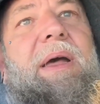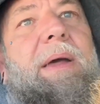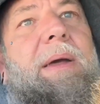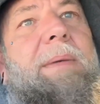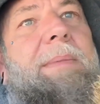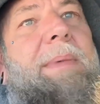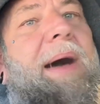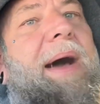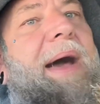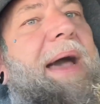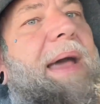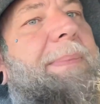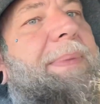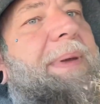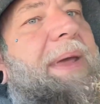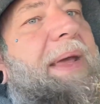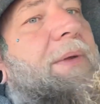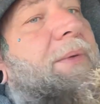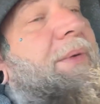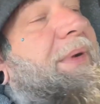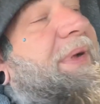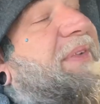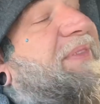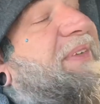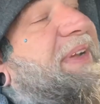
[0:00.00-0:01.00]
and my high
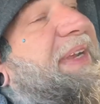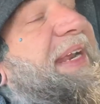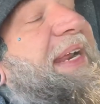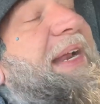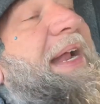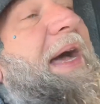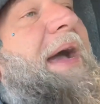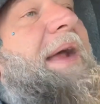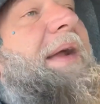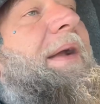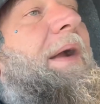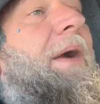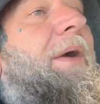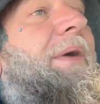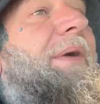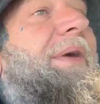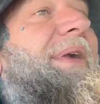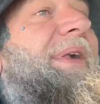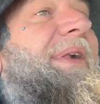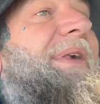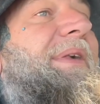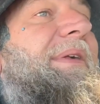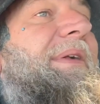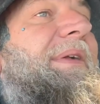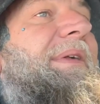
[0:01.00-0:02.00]
peak was 59
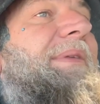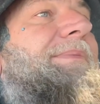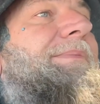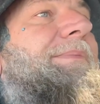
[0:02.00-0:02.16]
hertz,